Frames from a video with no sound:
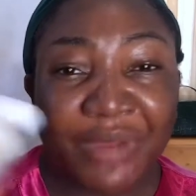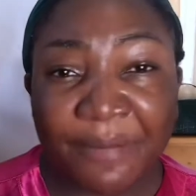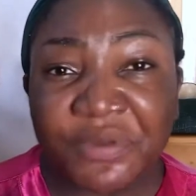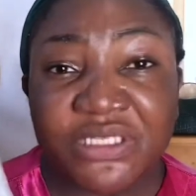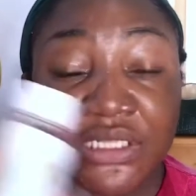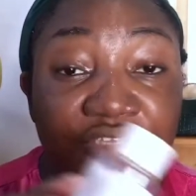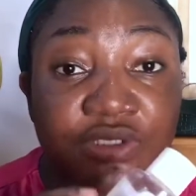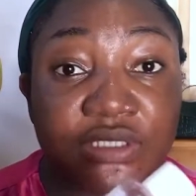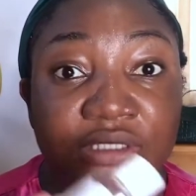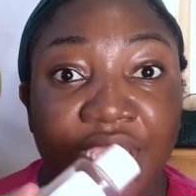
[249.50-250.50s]
basically use
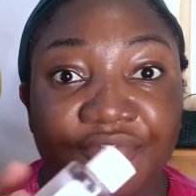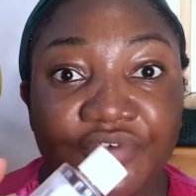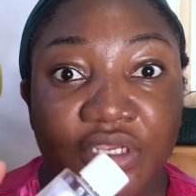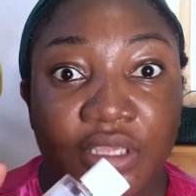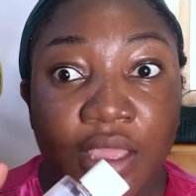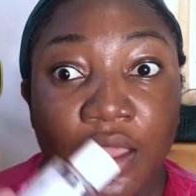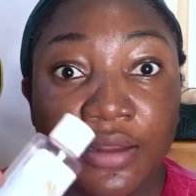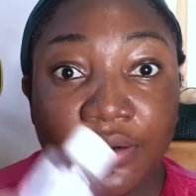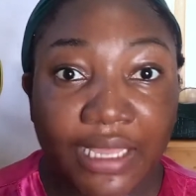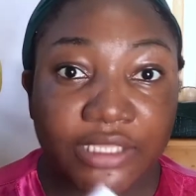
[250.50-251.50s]
this every
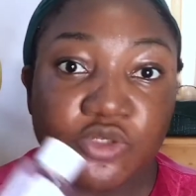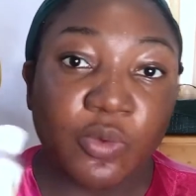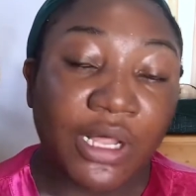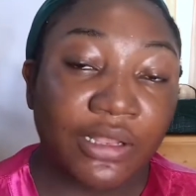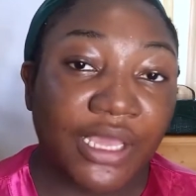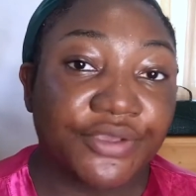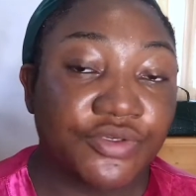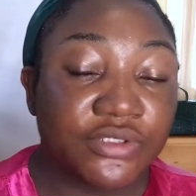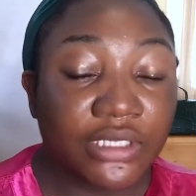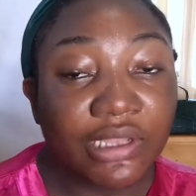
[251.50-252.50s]
night while I
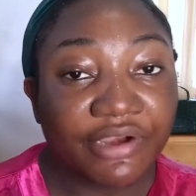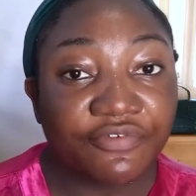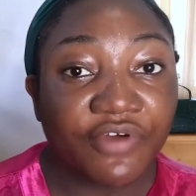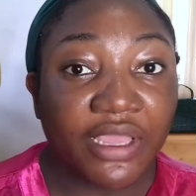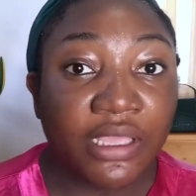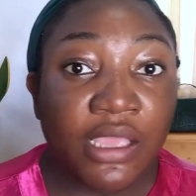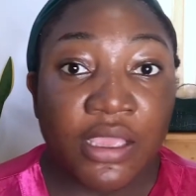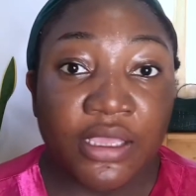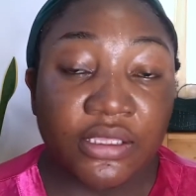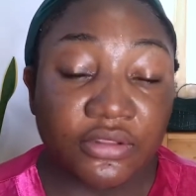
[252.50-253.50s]
use the Clarify
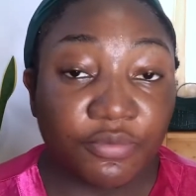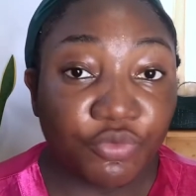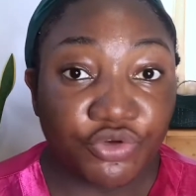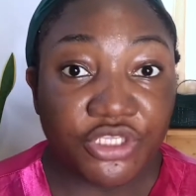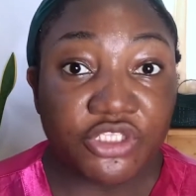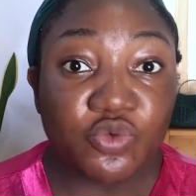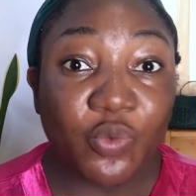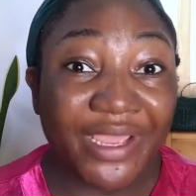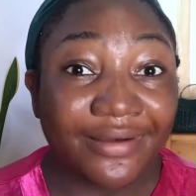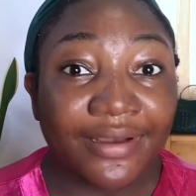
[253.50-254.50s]
in the mornings
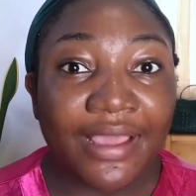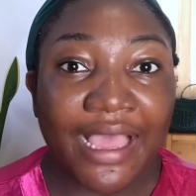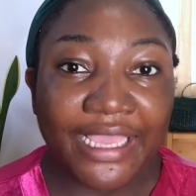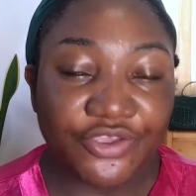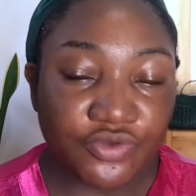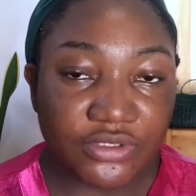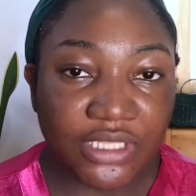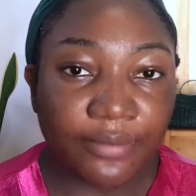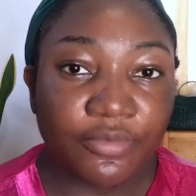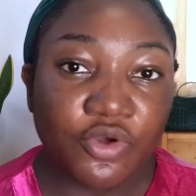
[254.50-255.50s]
when I use
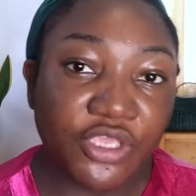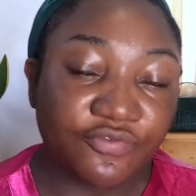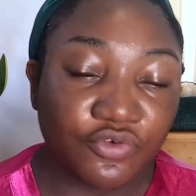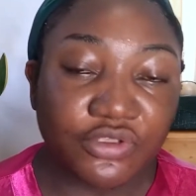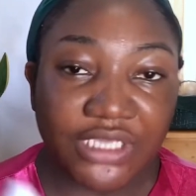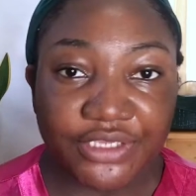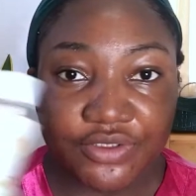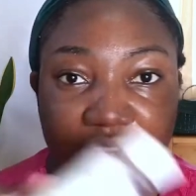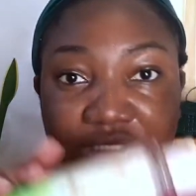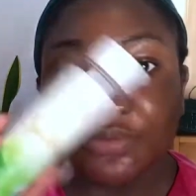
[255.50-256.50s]
them. If not, I use
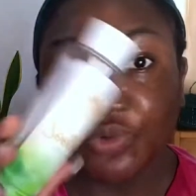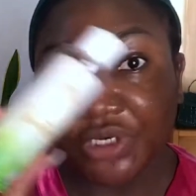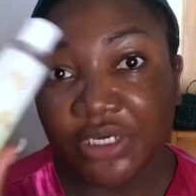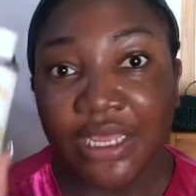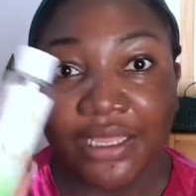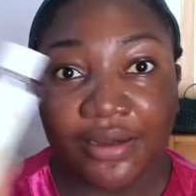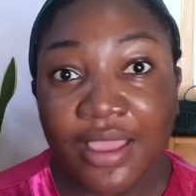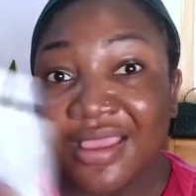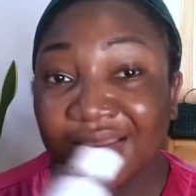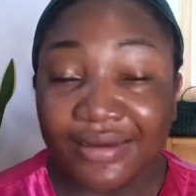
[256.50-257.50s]
this morning and
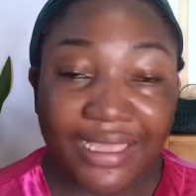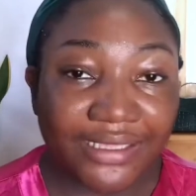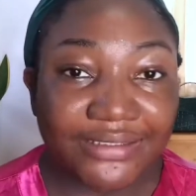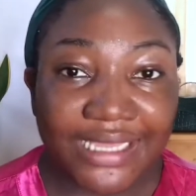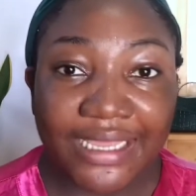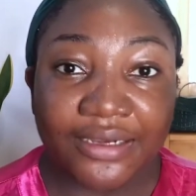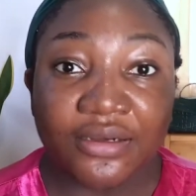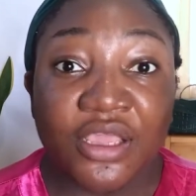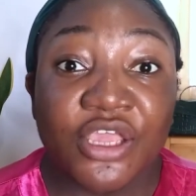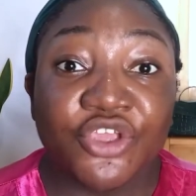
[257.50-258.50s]
night. And
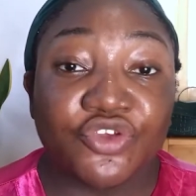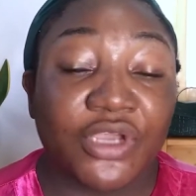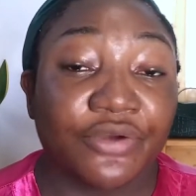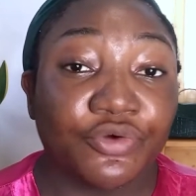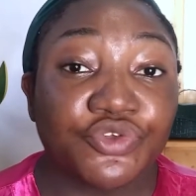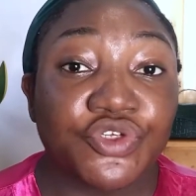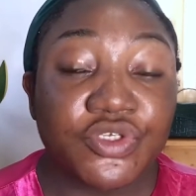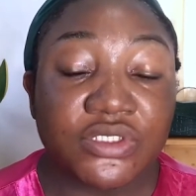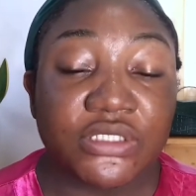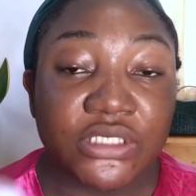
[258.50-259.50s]
you can also
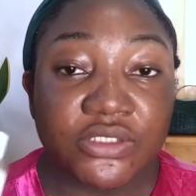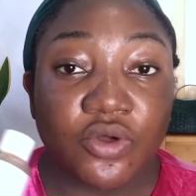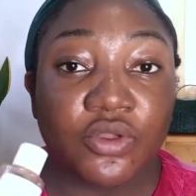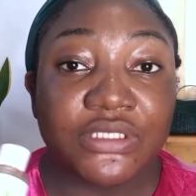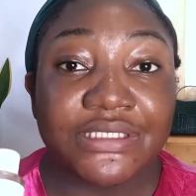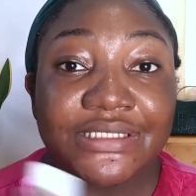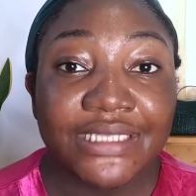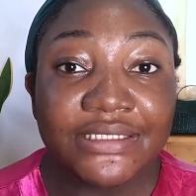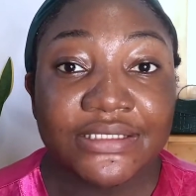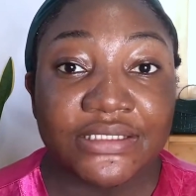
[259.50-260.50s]
use this on
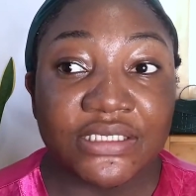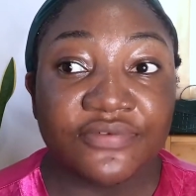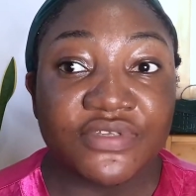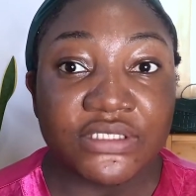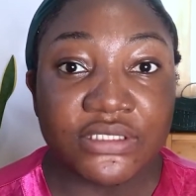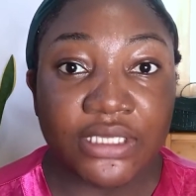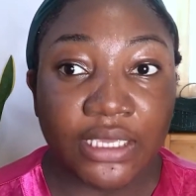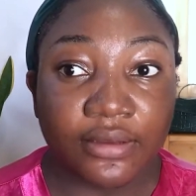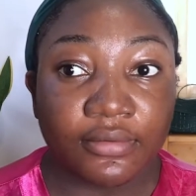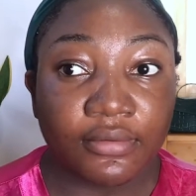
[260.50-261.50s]
sensitive
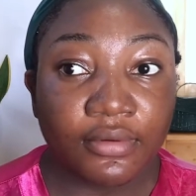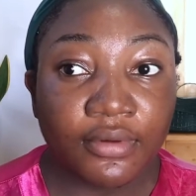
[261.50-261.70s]
skin.